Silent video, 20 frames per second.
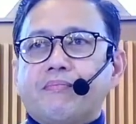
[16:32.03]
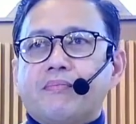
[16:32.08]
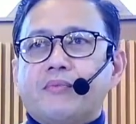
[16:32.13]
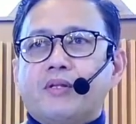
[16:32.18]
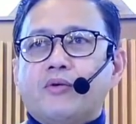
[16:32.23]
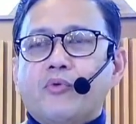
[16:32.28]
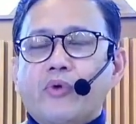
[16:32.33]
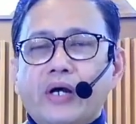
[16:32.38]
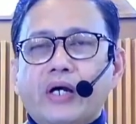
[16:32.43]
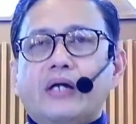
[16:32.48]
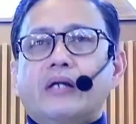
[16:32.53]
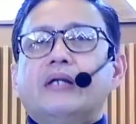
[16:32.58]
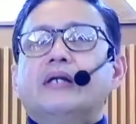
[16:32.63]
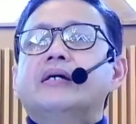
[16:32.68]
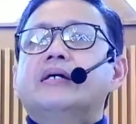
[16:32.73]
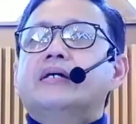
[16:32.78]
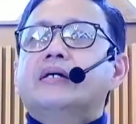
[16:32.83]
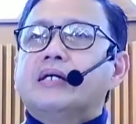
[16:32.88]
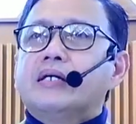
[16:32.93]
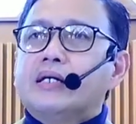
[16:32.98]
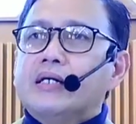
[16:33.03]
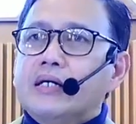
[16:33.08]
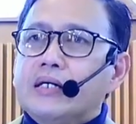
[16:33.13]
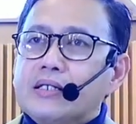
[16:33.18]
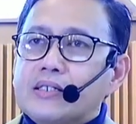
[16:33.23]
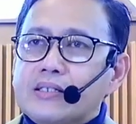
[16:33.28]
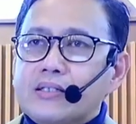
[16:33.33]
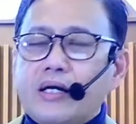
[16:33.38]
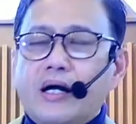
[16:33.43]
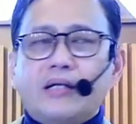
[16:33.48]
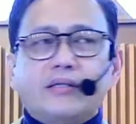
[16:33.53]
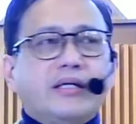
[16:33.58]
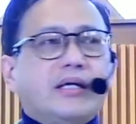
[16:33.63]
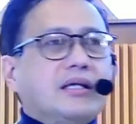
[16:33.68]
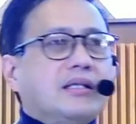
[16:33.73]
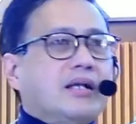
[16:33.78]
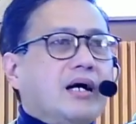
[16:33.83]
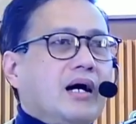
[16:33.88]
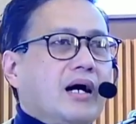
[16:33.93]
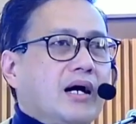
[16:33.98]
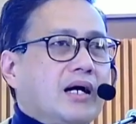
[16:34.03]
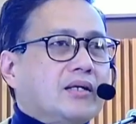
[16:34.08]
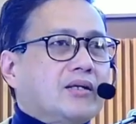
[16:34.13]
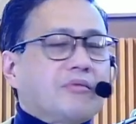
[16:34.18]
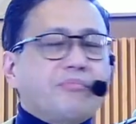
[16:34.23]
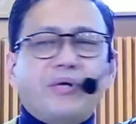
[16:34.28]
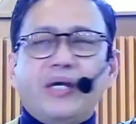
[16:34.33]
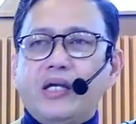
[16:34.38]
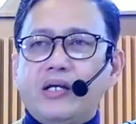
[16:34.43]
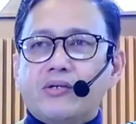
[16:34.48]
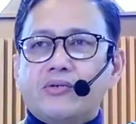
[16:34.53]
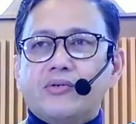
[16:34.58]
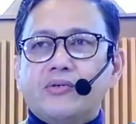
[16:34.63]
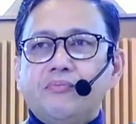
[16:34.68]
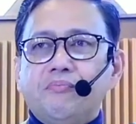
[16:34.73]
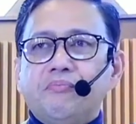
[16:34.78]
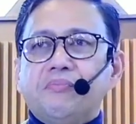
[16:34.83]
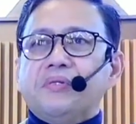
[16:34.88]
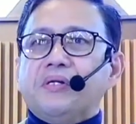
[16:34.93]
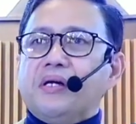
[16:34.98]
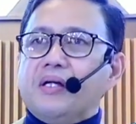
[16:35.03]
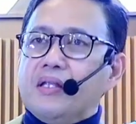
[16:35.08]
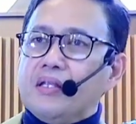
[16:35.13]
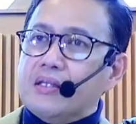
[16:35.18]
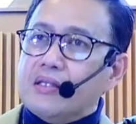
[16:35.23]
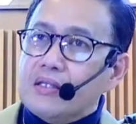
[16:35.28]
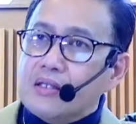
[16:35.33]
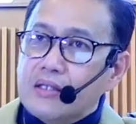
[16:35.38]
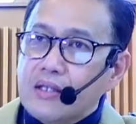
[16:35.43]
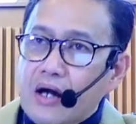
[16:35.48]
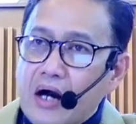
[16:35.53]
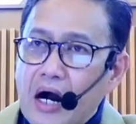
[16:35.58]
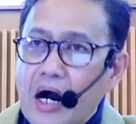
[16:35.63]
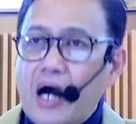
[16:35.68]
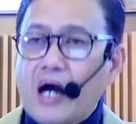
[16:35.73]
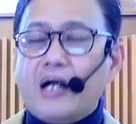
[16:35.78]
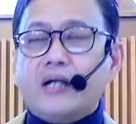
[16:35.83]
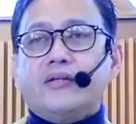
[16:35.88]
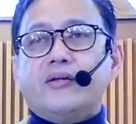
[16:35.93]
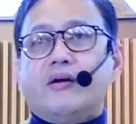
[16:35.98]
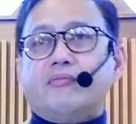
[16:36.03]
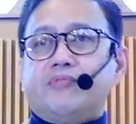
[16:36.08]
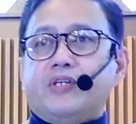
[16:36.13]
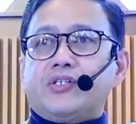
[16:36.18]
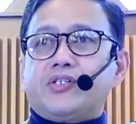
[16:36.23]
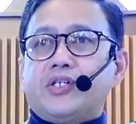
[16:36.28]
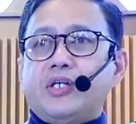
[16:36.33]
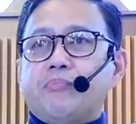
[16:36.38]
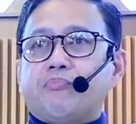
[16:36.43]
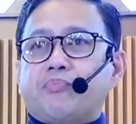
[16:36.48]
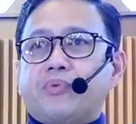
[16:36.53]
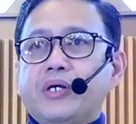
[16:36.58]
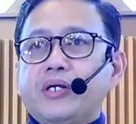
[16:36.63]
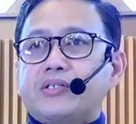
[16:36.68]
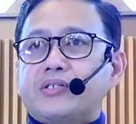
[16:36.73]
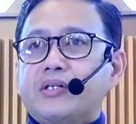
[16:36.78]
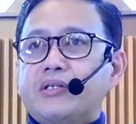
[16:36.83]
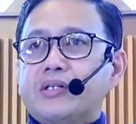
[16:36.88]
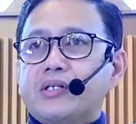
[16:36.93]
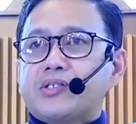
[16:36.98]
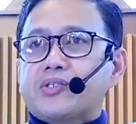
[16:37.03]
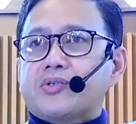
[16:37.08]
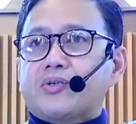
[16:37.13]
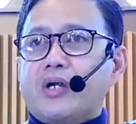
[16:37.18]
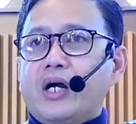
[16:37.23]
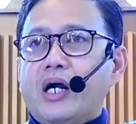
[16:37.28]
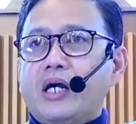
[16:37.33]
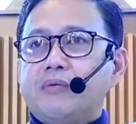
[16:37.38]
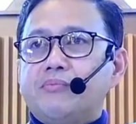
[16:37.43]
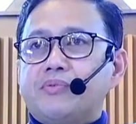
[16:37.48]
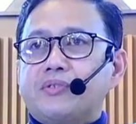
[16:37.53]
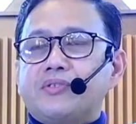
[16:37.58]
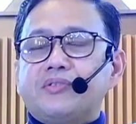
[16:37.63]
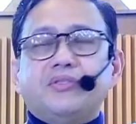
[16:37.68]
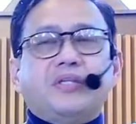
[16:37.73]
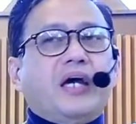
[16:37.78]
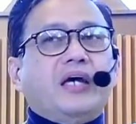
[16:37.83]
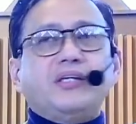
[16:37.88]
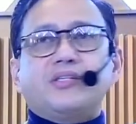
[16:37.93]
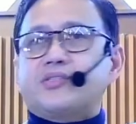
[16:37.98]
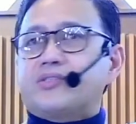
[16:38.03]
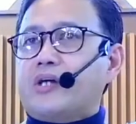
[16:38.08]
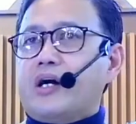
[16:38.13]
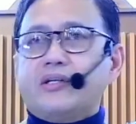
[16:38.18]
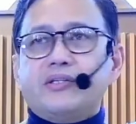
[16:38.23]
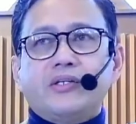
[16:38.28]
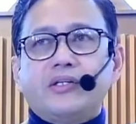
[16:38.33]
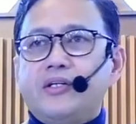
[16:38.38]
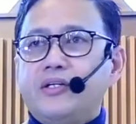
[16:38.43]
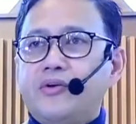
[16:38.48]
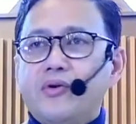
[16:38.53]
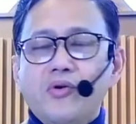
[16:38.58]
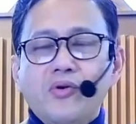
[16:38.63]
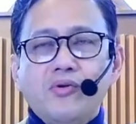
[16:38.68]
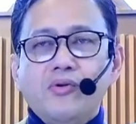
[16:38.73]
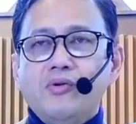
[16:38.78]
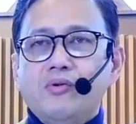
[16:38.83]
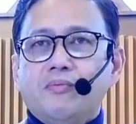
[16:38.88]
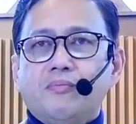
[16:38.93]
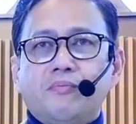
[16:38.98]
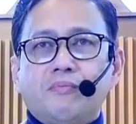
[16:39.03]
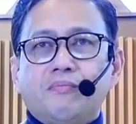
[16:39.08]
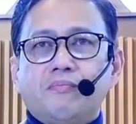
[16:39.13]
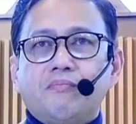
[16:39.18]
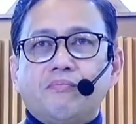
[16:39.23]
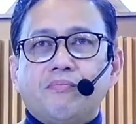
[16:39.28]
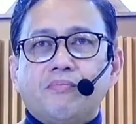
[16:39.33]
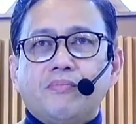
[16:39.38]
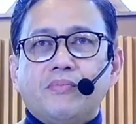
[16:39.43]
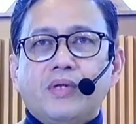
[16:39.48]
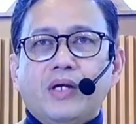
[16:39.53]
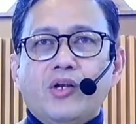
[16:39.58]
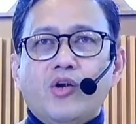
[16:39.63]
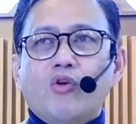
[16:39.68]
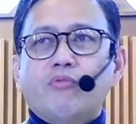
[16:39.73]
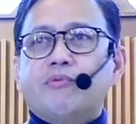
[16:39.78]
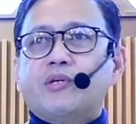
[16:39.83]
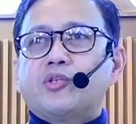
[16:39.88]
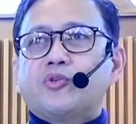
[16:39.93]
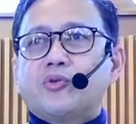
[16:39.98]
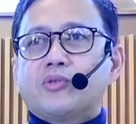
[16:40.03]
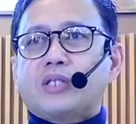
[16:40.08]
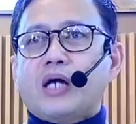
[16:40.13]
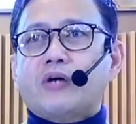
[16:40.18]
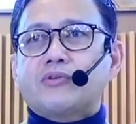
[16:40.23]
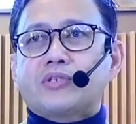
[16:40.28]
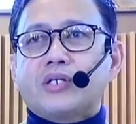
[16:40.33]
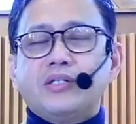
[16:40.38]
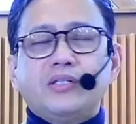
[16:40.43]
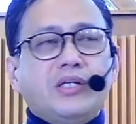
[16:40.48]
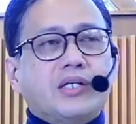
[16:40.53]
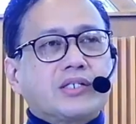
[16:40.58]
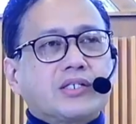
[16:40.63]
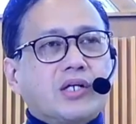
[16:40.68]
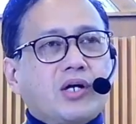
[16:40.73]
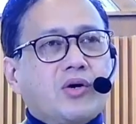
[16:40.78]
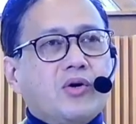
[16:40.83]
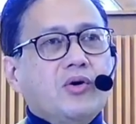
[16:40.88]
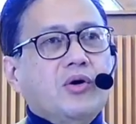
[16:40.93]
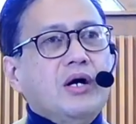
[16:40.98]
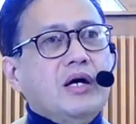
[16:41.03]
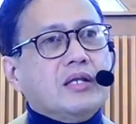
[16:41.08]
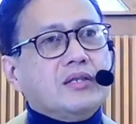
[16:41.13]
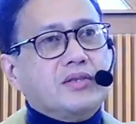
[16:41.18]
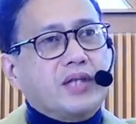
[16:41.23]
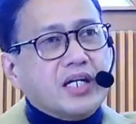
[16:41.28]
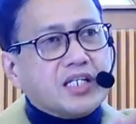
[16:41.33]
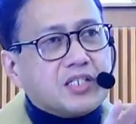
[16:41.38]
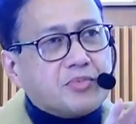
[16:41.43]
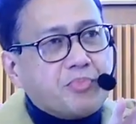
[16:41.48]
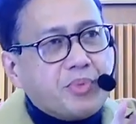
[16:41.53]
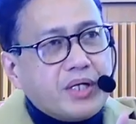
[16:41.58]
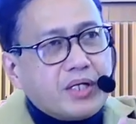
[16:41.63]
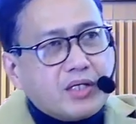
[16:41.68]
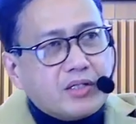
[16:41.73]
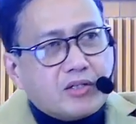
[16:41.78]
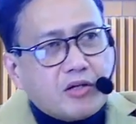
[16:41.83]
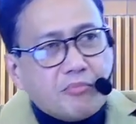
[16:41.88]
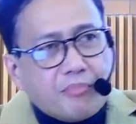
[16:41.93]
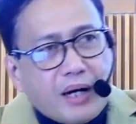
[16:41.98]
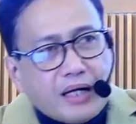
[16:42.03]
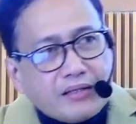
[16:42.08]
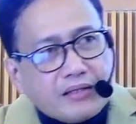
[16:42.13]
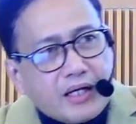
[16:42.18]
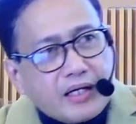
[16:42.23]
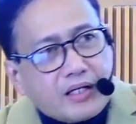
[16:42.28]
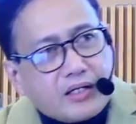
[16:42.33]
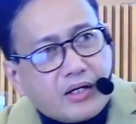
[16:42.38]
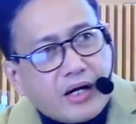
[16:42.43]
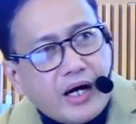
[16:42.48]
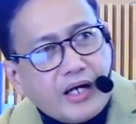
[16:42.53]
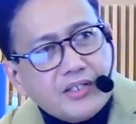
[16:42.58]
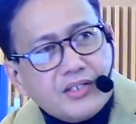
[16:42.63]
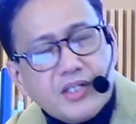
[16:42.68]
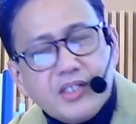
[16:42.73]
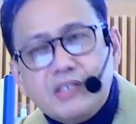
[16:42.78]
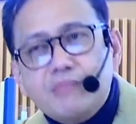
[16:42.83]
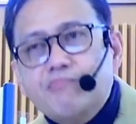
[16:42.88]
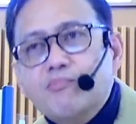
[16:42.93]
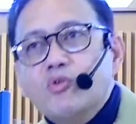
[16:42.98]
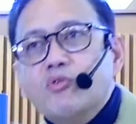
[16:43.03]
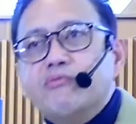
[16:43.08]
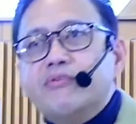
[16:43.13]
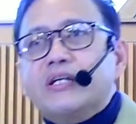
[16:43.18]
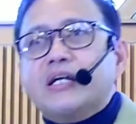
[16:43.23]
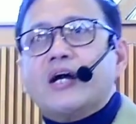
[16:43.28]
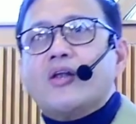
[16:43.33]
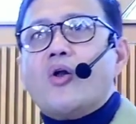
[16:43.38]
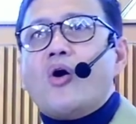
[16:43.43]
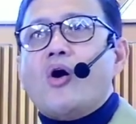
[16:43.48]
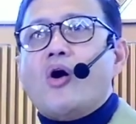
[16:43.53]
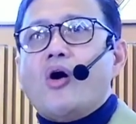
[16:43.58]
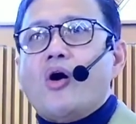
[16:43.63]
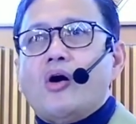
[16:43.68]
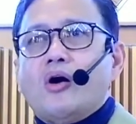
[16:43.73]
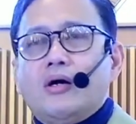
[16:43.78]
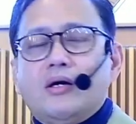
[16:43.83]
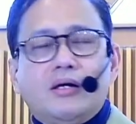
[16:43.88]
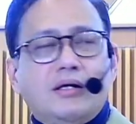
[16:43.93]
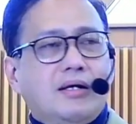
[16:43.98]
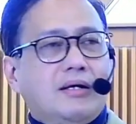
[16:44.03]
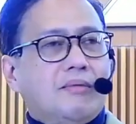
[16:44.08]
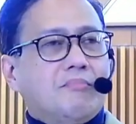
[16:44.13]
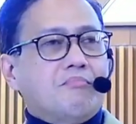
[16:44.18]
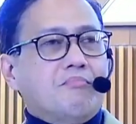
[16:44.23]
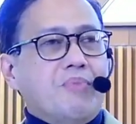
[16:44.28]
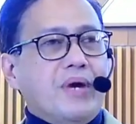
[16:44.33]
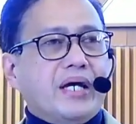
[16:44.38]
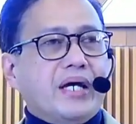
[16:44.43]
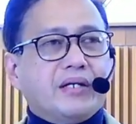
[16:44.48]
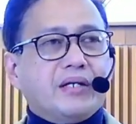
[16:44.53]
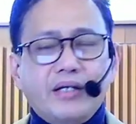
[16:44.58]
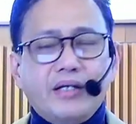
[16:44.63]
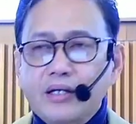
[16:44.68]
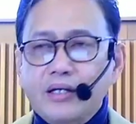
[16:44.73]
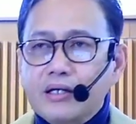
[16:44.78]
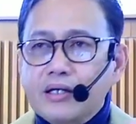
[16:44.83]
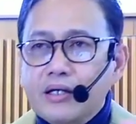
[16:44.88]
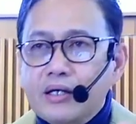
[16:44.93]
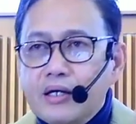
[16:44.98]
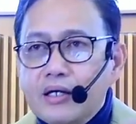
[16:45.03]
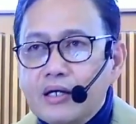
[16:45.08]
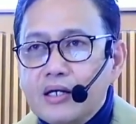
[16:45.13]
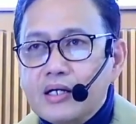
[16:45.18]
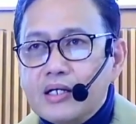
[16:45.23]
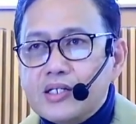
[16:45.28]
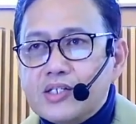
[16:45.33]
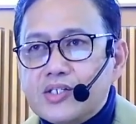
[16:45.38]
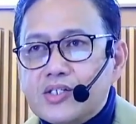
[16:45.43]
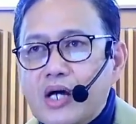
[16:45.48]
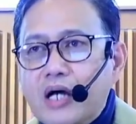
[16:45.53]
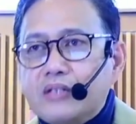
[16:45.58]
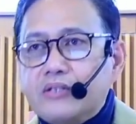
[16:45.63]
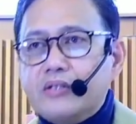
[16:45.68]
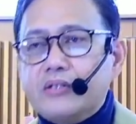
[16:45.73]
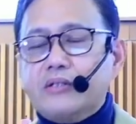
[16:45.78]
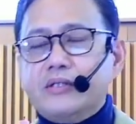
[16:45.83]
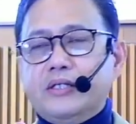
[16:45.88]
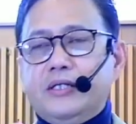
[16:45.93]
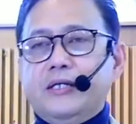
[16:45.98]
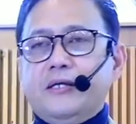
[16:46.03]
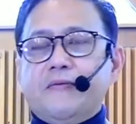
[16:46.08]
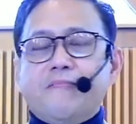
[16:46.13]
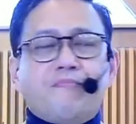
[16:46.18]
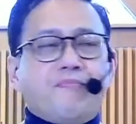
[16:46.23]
Well, starting in the heart of Herod, the heart of the chief priests and the scribes, they started it all. And over 2,000 years ago, the spirit of Antichrist is moving along very subtly